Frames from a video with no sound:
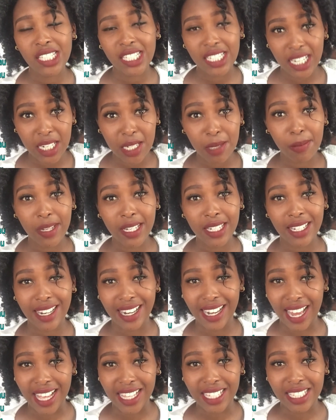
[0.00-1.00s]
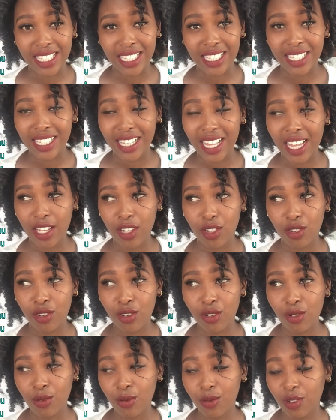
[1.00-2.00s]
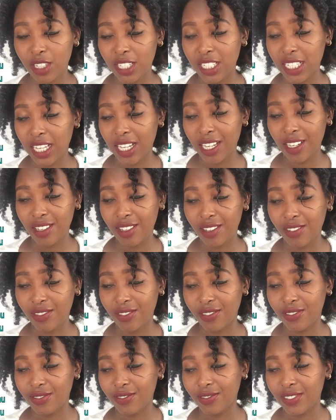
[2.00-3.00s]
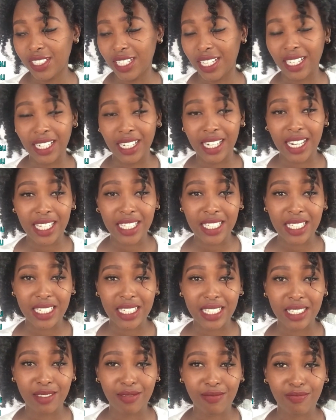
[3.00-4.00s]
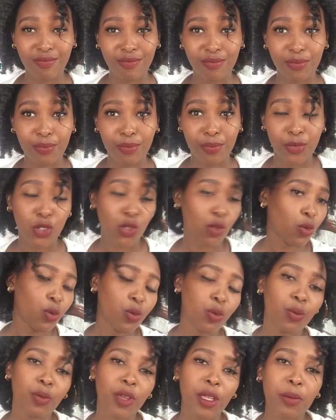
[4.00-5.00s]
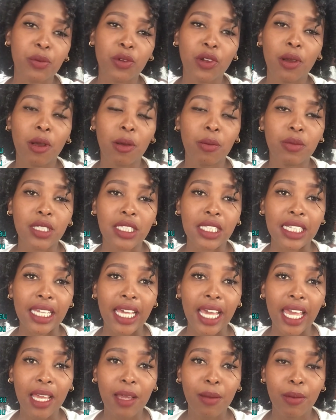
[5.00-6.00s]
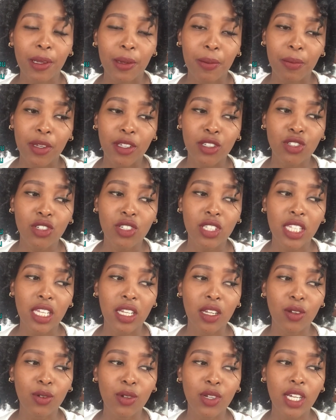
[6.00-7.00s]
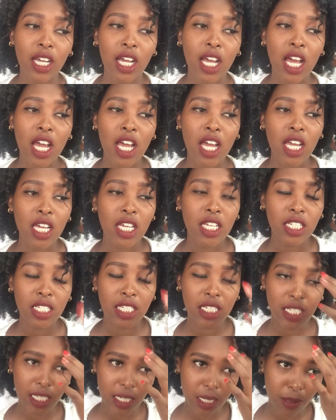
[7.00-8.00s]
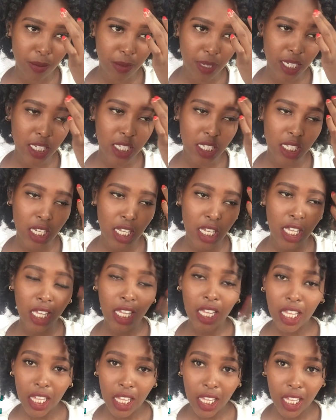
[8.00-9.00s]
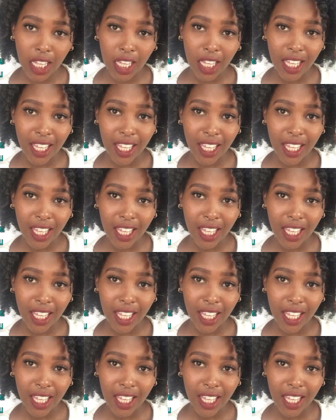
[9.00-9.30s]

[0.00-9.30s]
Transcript: statement glasses. I don't know what kind of sunglasses you may probably like, but make sure they look statement-y,